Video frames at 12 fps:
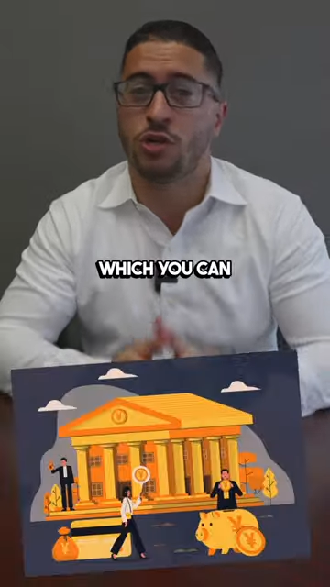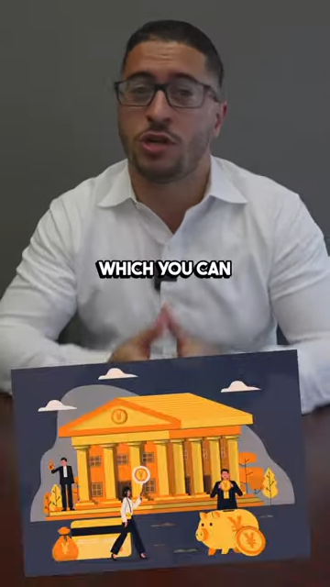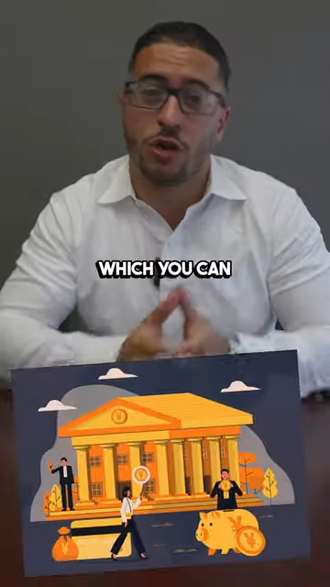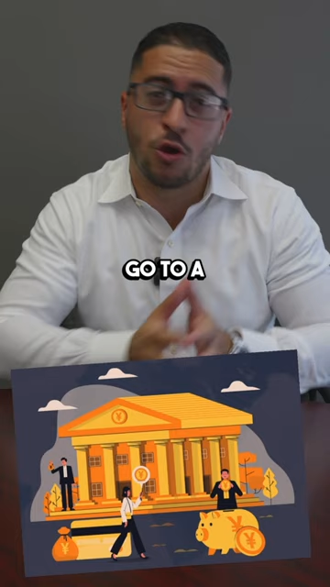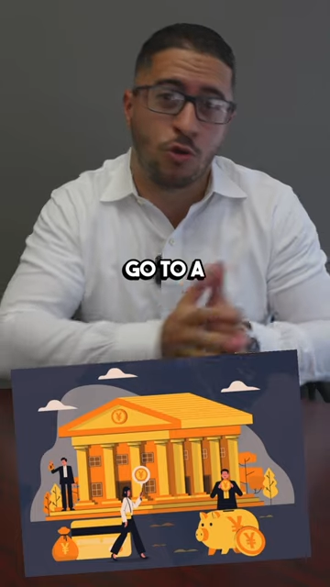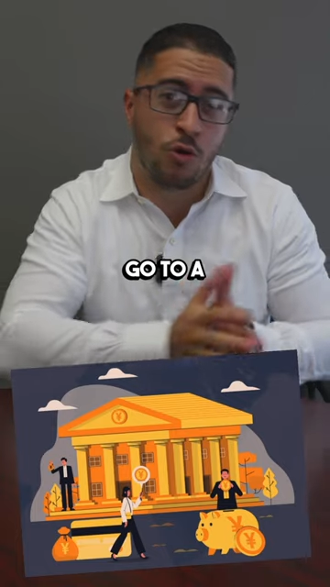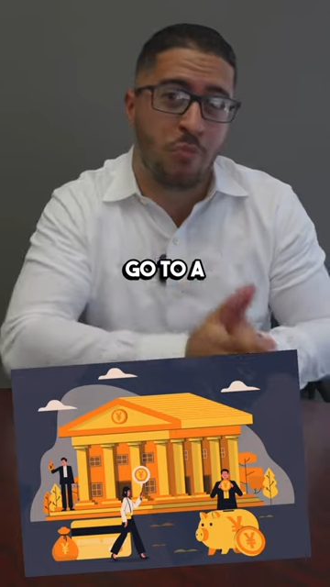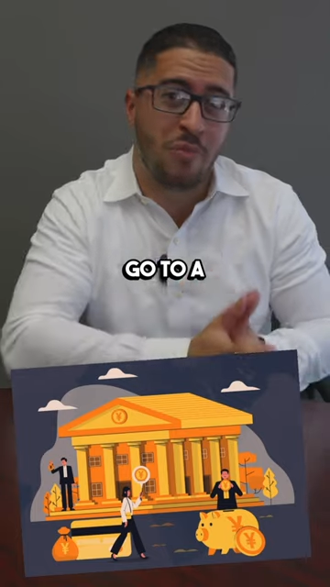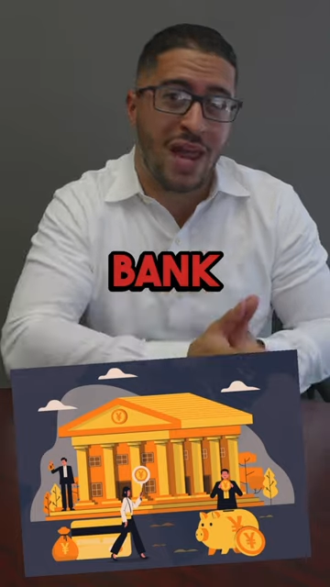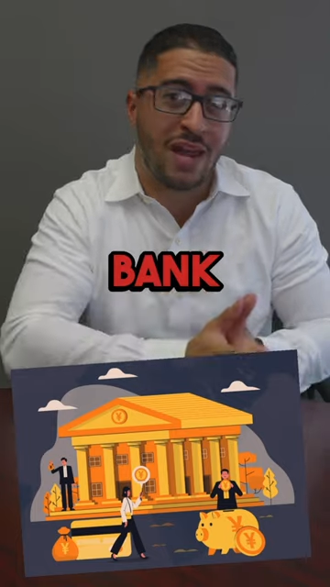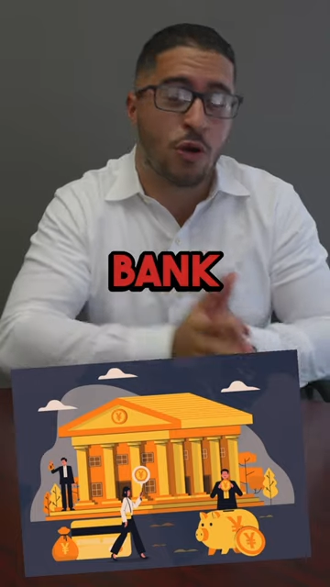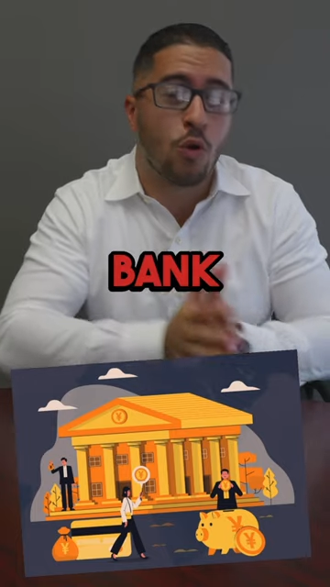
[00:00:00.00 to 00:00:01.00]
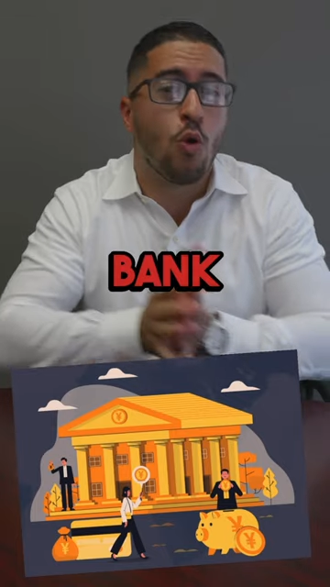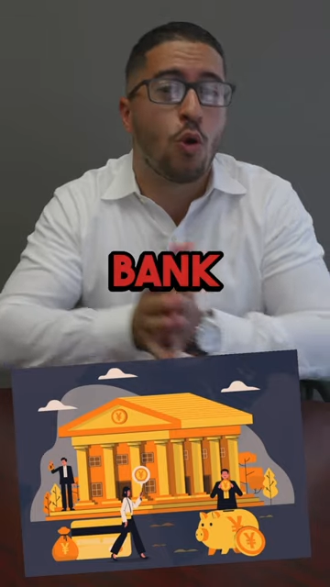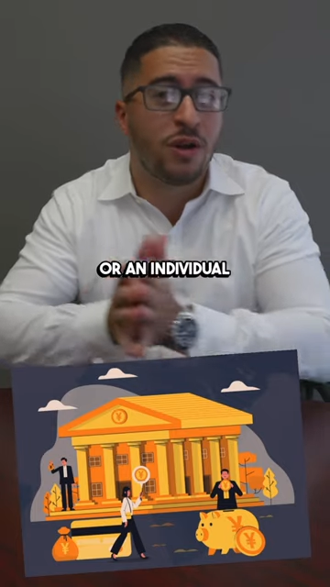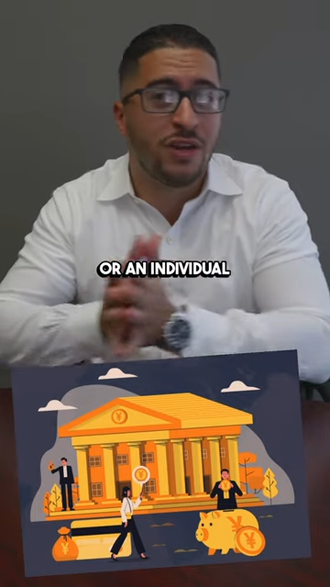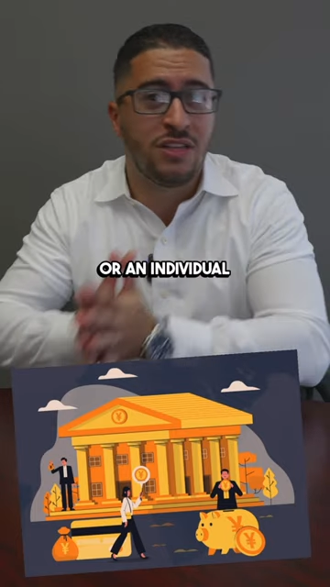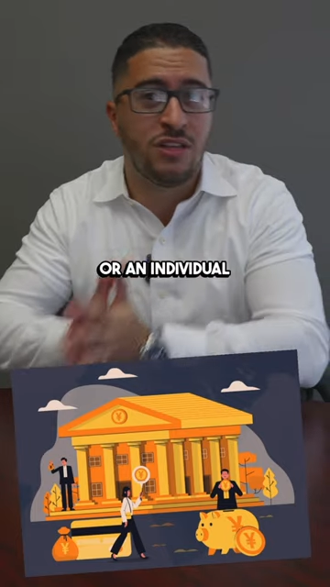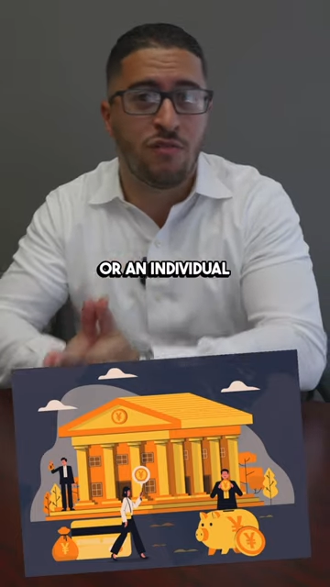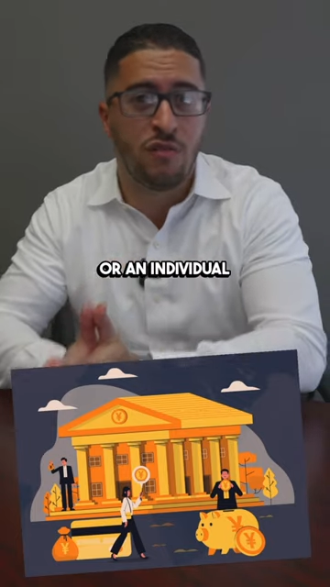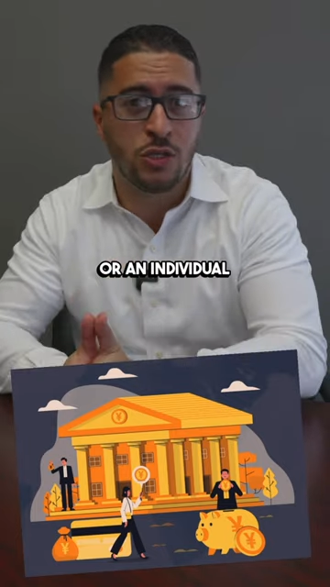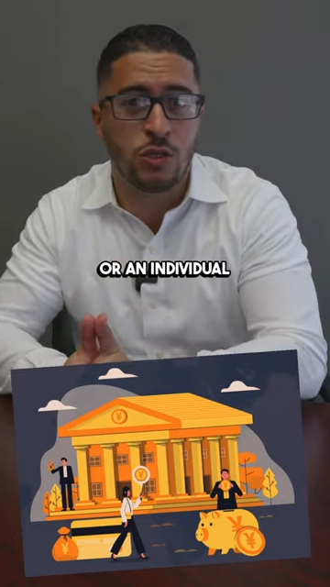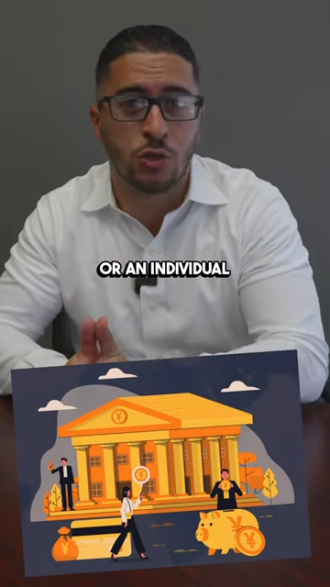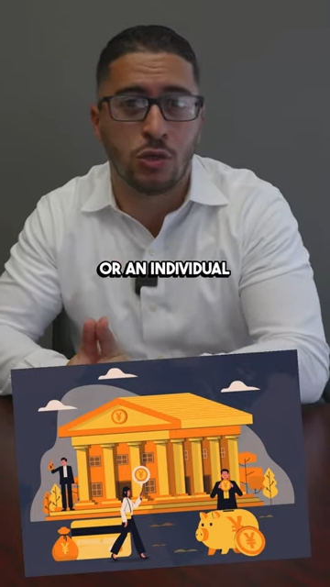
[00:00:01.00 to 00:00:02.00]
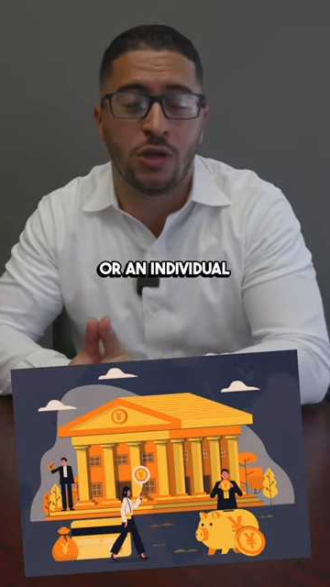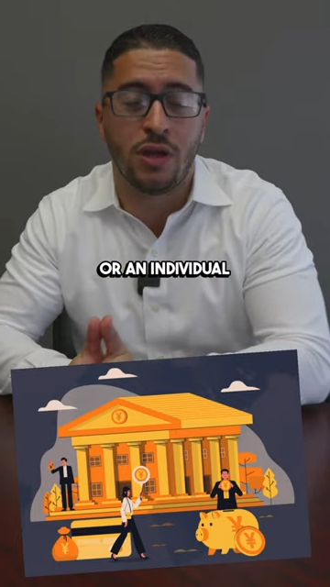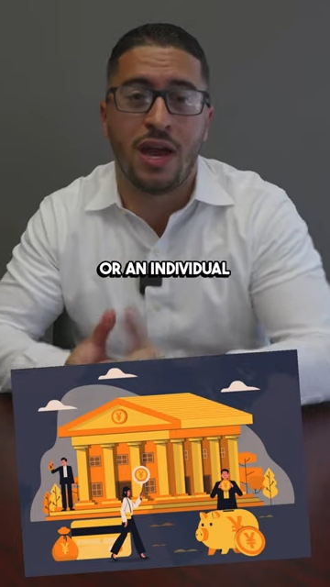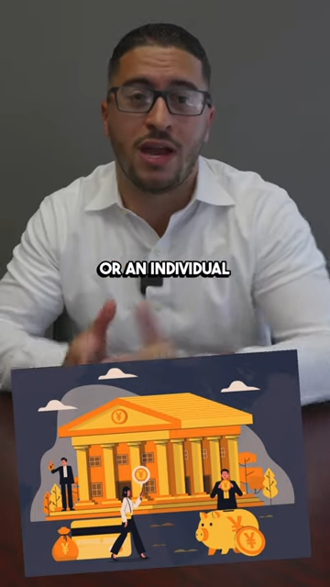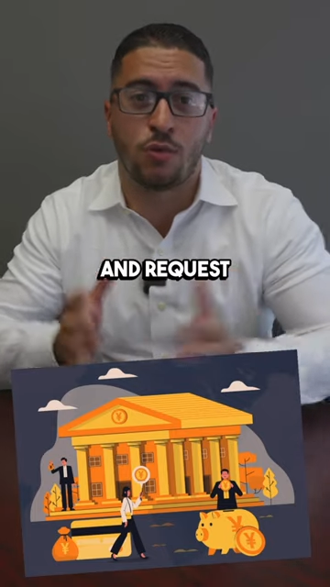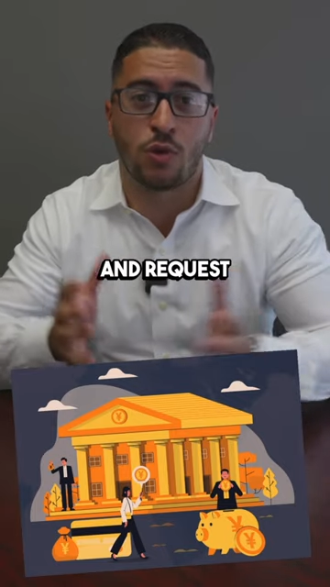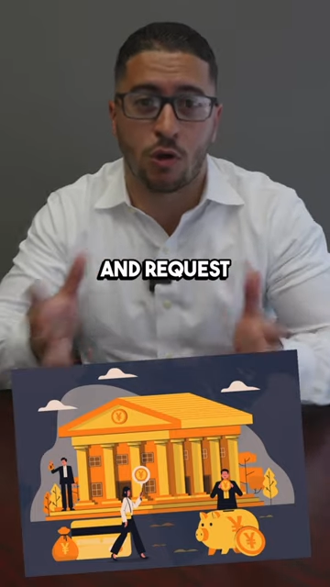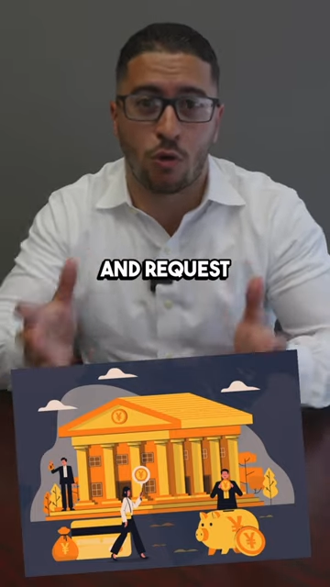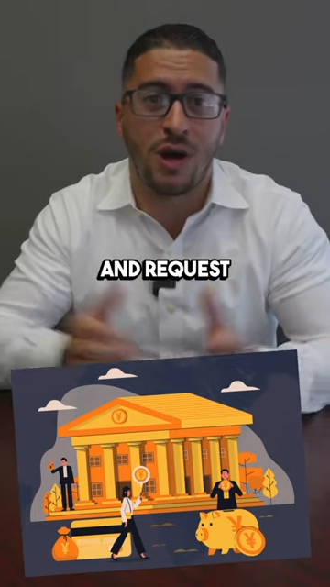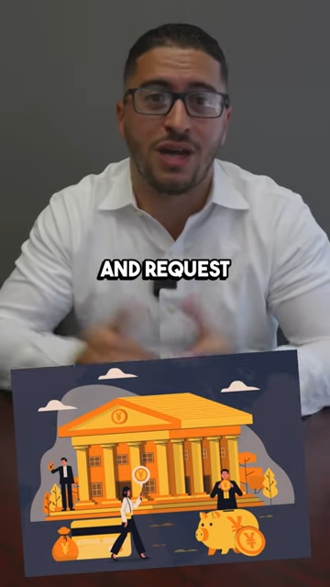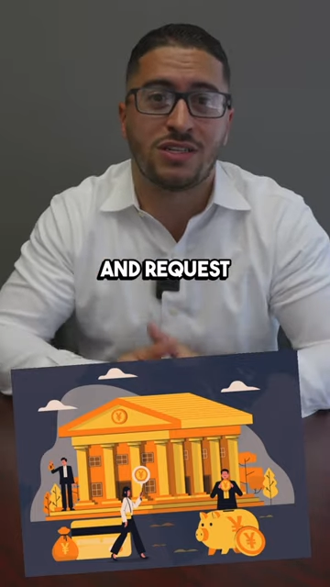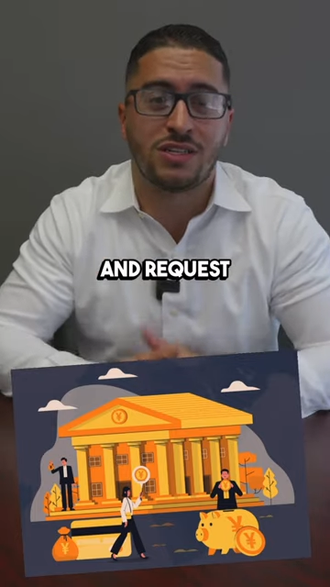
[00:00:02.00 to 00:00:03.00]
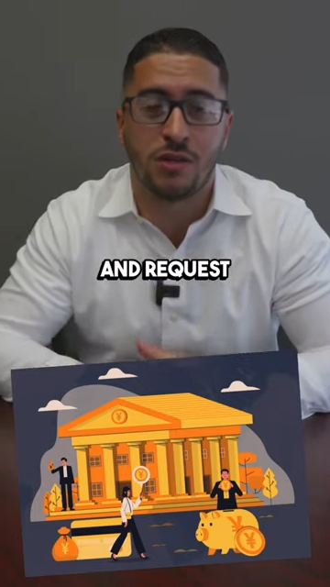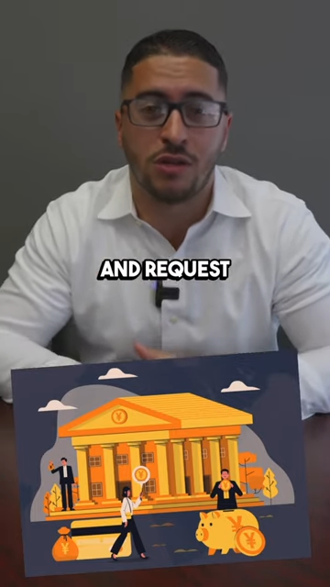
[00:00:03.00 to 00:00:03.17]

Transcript: you can go to a bank or an individual and request